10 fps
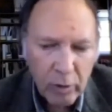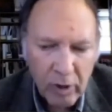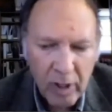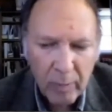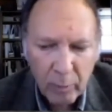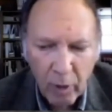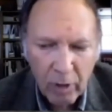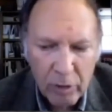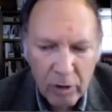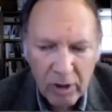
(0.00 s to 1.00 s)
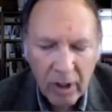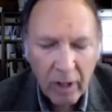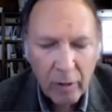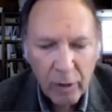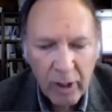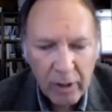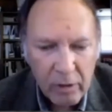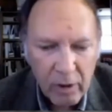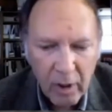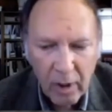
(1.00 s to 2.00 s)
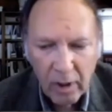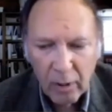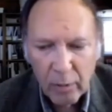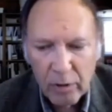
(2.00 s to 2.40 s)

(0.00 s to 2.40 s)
He was with Lehman Brothers and did other things.